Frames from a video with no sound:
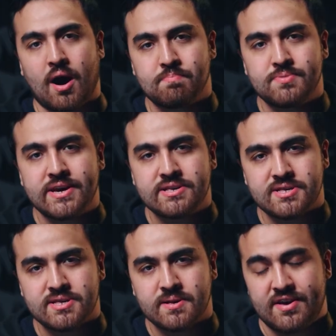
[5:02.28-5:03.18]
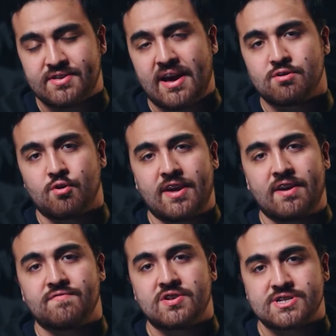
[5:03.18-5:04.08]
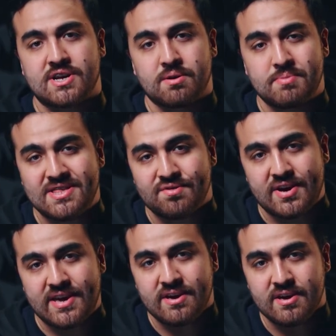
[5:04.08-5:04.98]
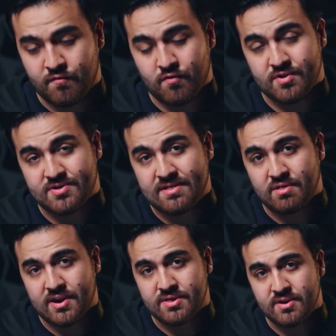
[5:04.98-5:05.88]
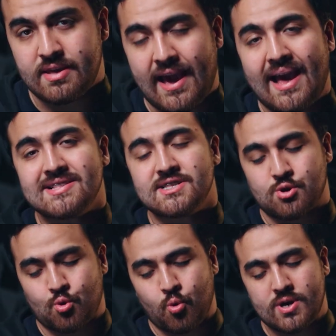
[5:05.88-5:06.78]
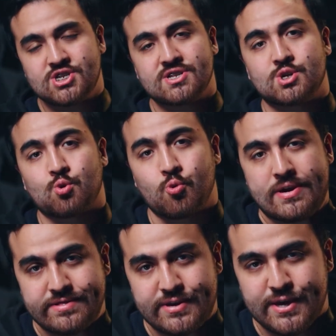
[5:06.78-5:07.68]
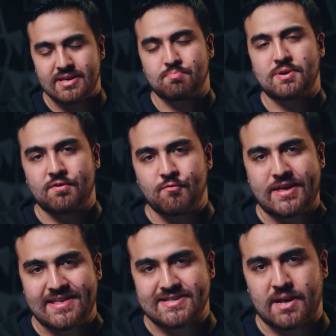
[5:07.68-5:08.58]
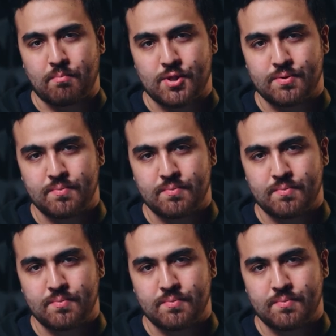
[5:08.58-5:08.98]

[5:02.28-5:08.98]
updates, they tell you if there's gonna be delay before the deadline, they answer questions quickly. Let me give you an example.